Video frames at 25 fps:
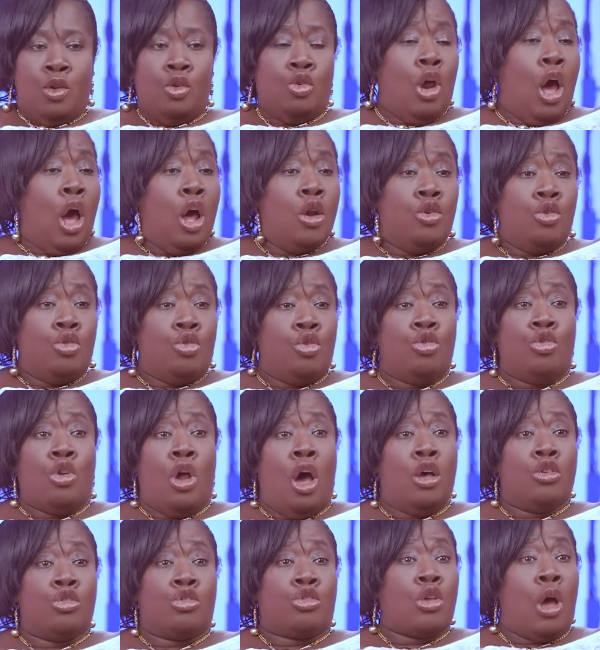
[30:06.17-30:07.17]

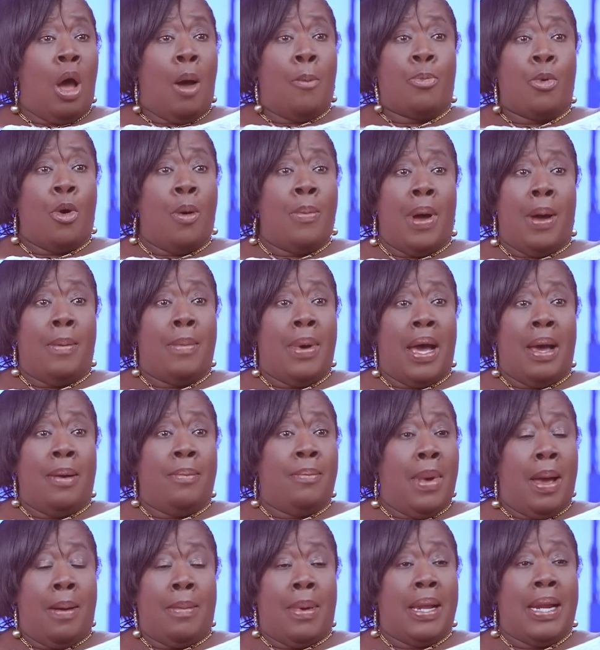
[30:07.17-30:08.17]
don't stop, oh,
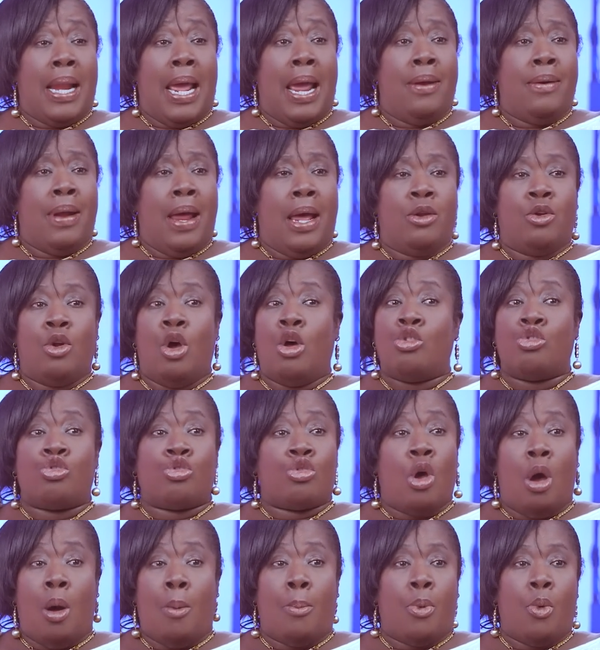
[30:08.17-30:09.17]
Mama Naira. Don't
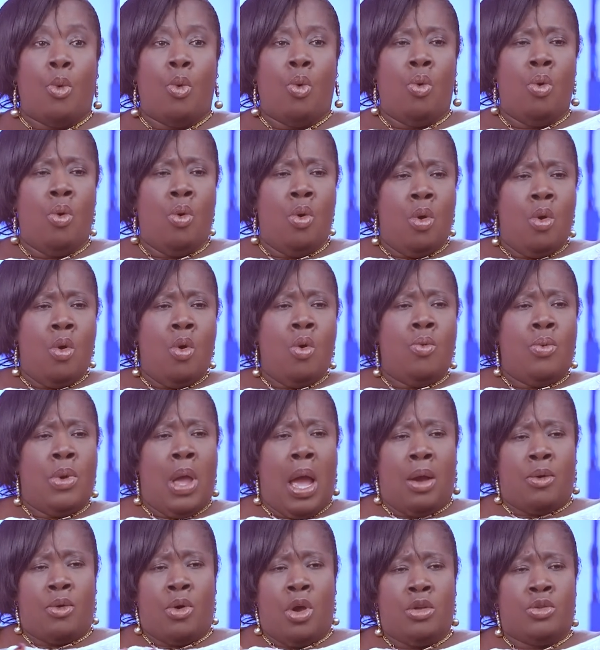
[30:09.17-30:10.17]
stop, oh. We
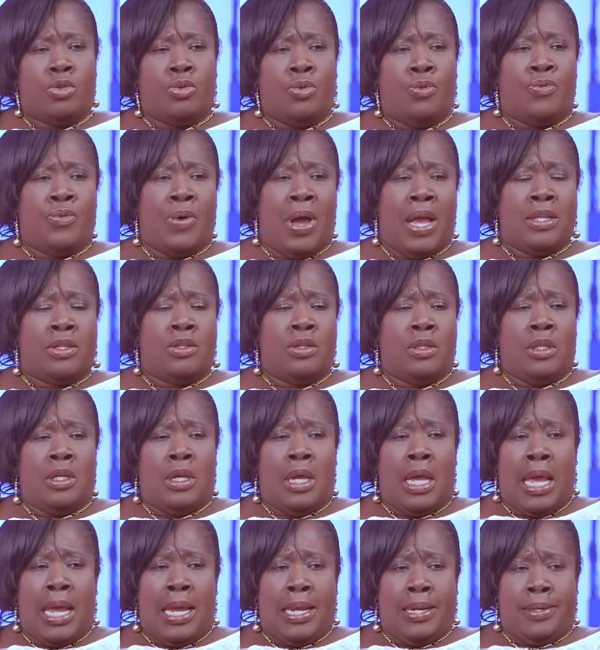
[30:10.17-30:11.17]
are going to fight to
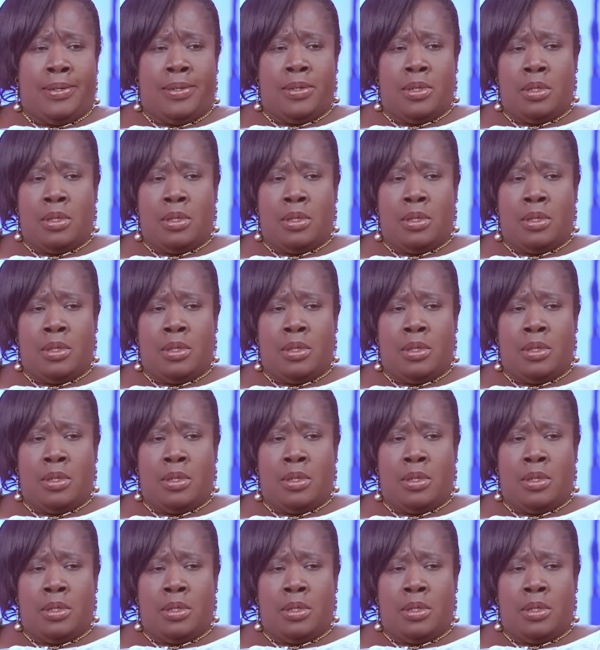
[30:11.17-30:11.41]
the end.